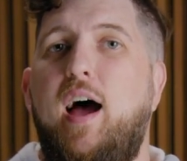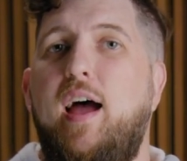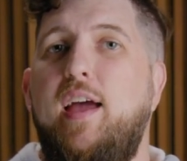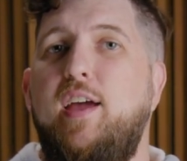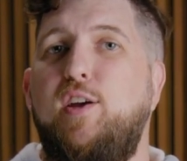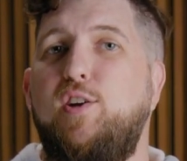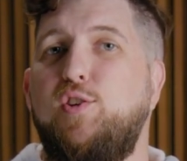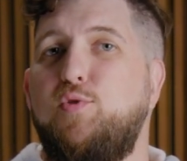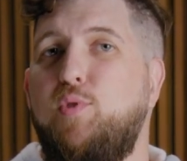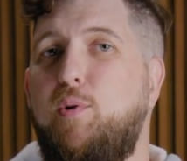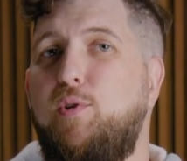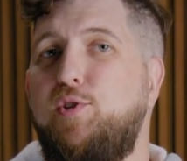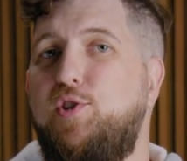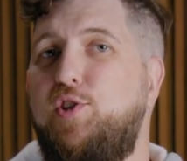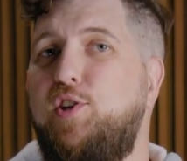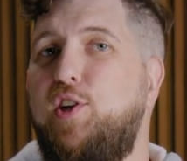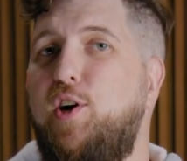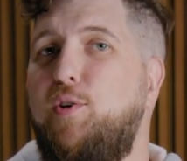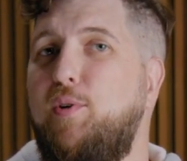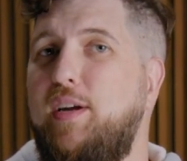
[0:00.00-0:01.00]
Here's what I want you
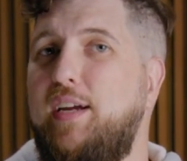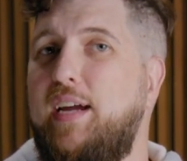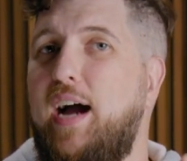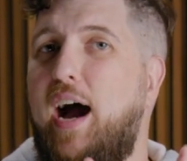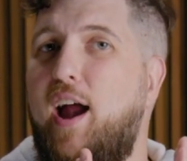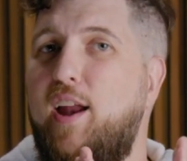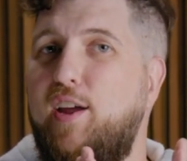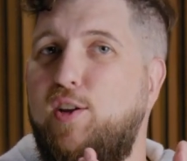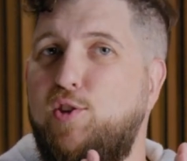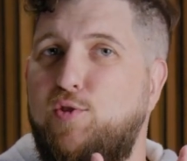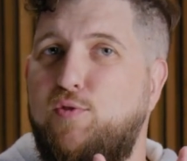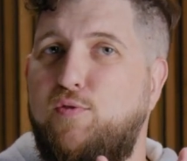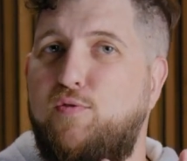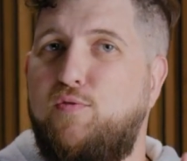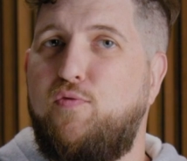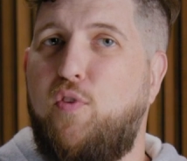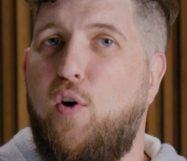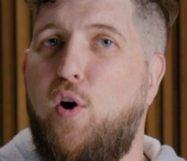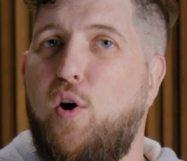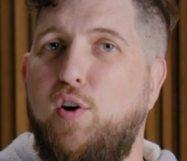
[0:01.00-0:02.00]
to know. God is
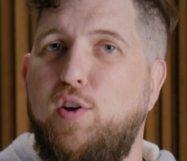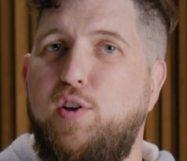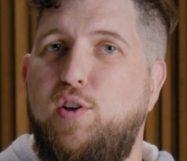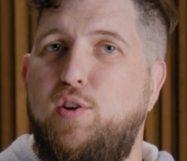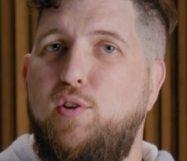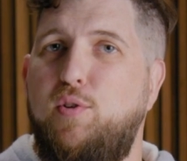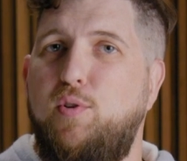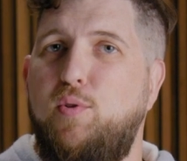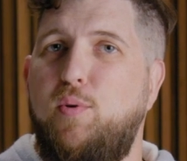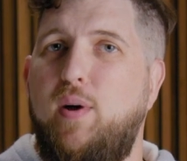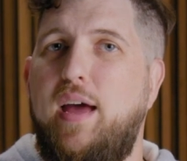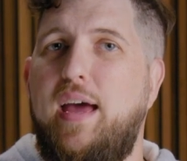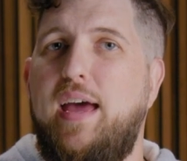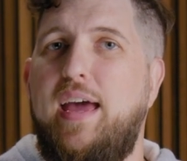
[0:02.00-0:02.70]
for you